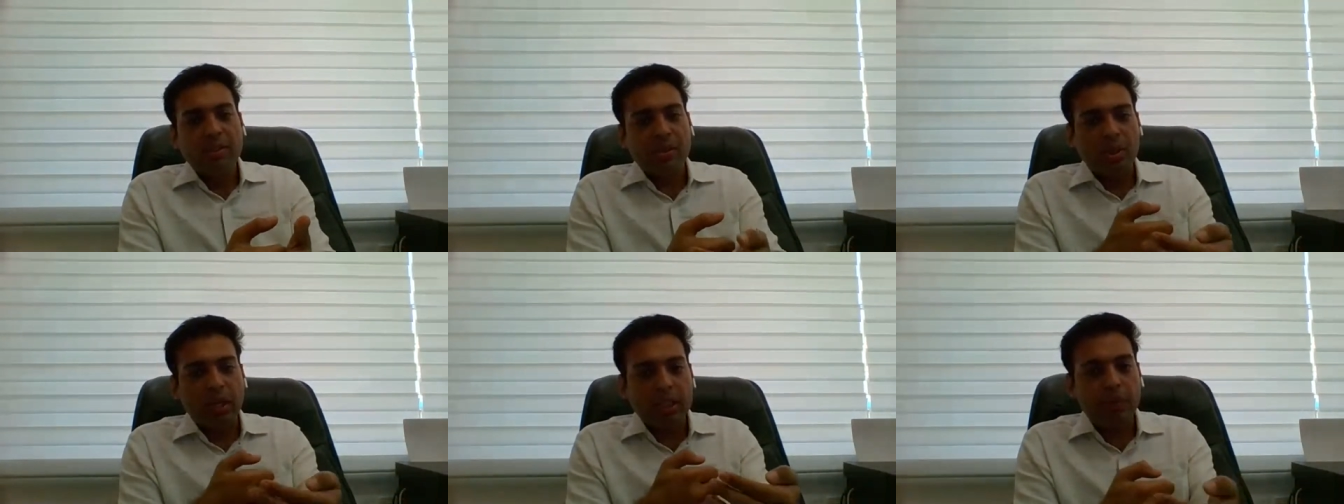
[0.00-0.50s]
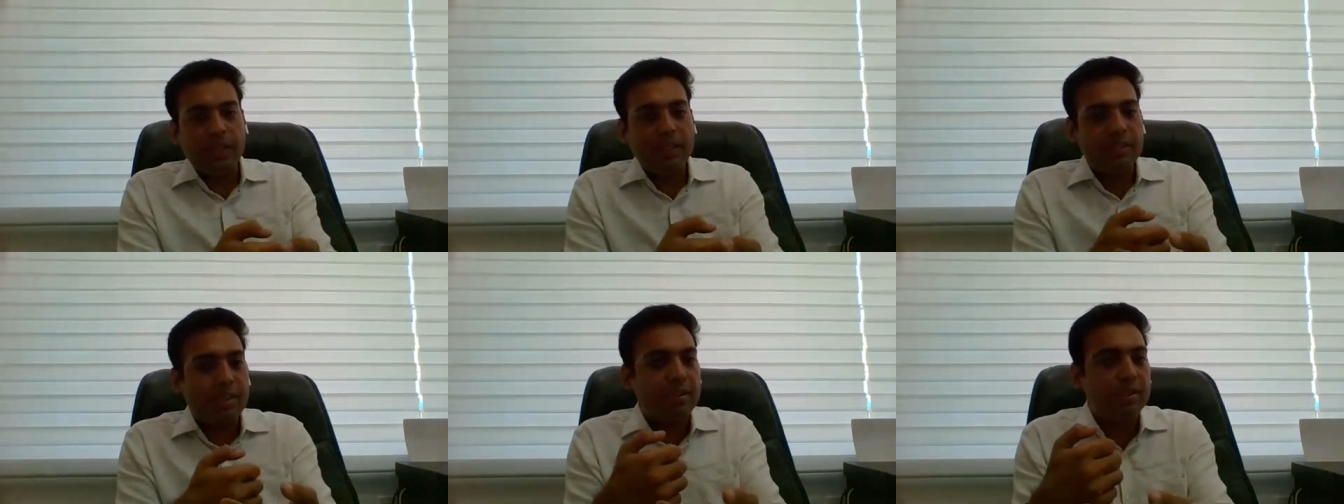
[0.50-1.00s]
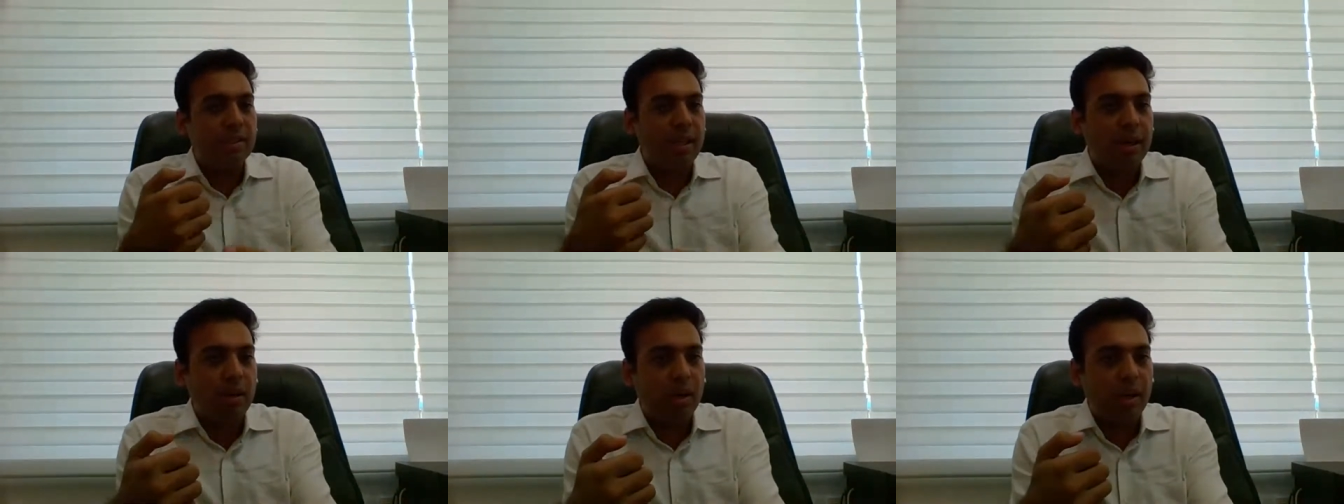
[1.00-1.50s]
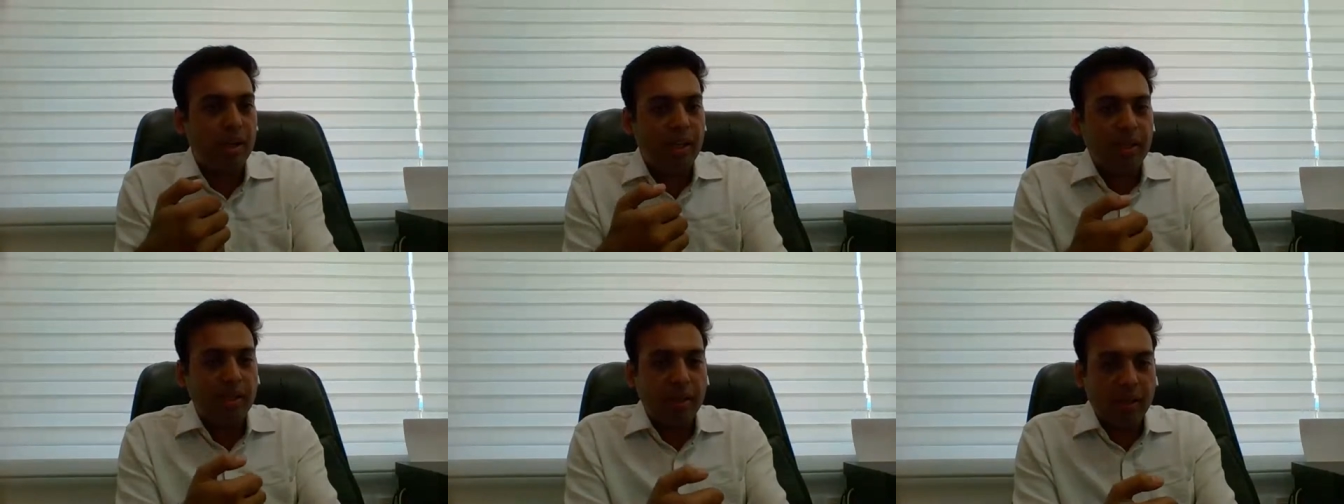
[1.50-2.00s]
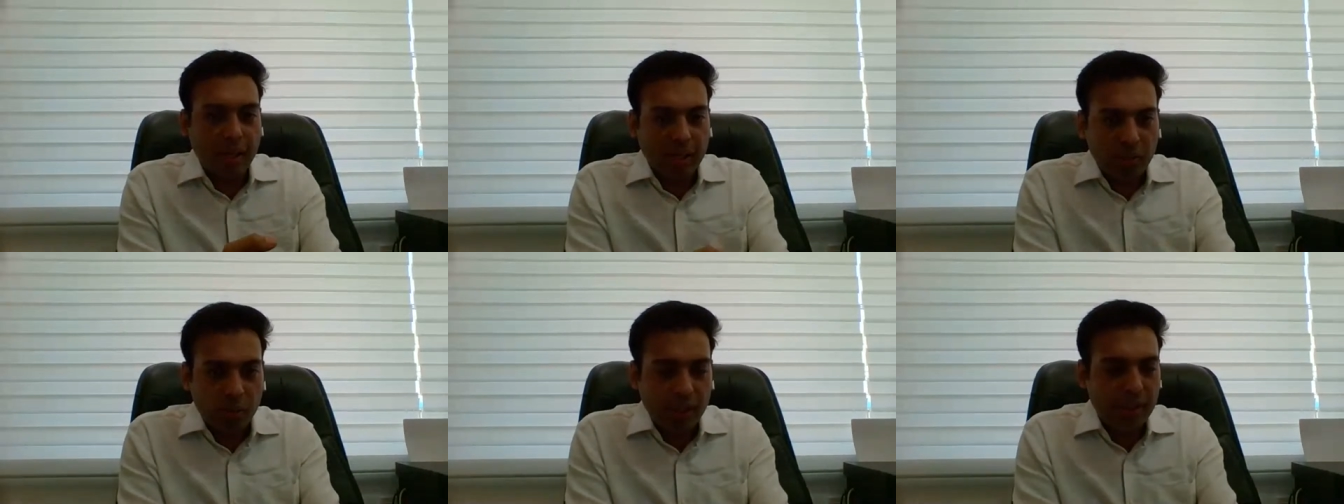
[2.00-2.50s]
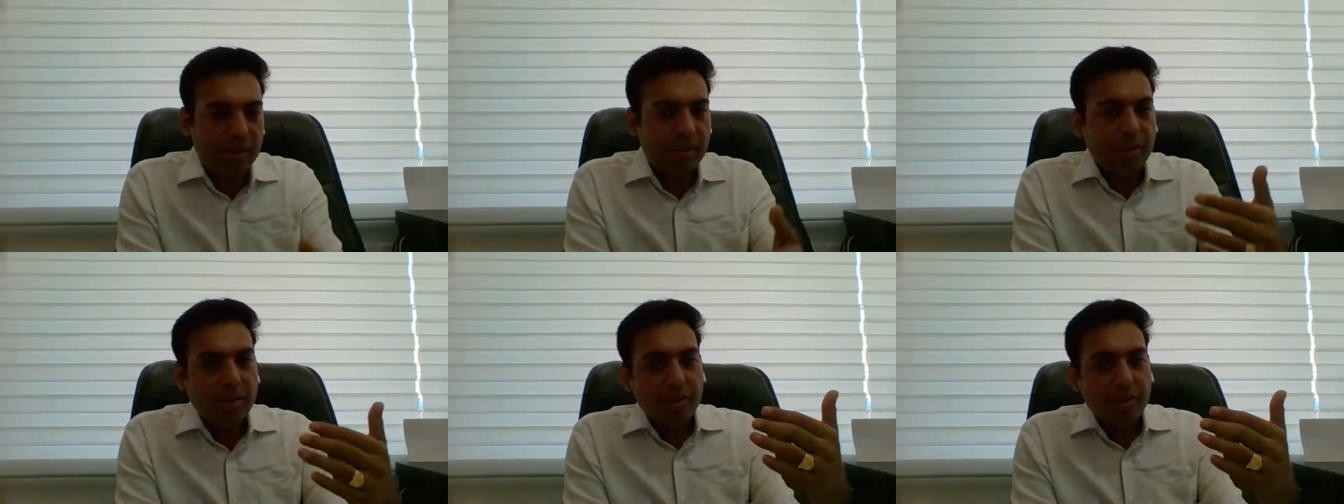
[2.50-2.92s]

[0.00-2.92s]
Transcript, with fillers: So experience cases are already really weak